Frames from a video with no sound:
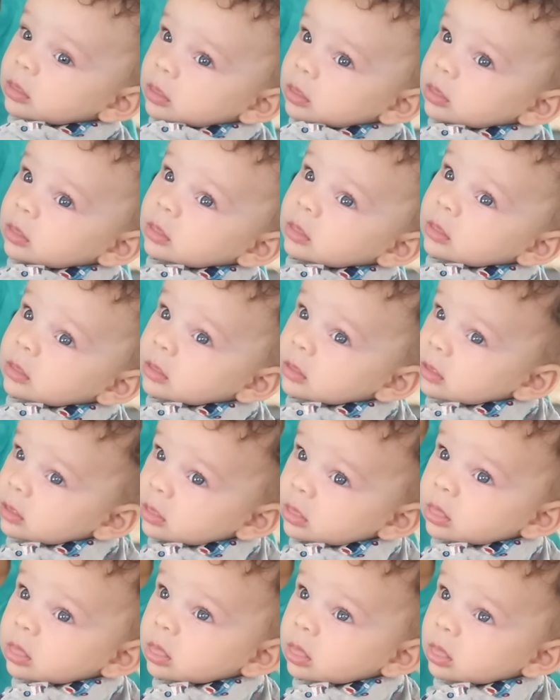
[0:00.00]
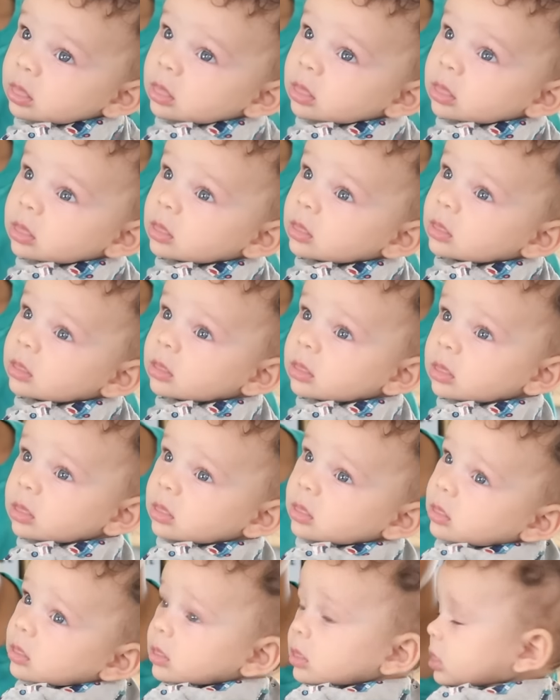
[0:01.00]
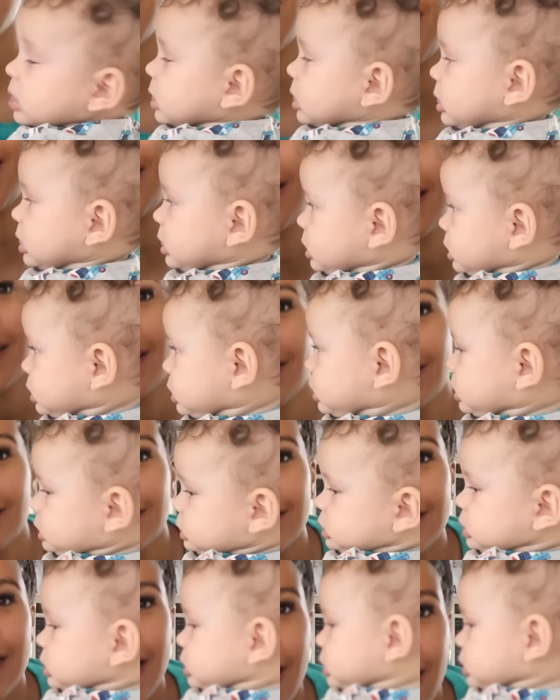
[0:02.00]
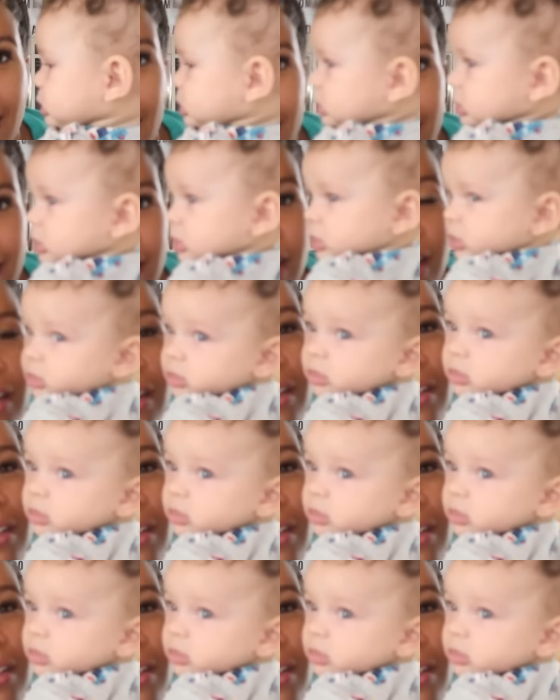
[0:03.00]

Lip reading: All right, so during my day,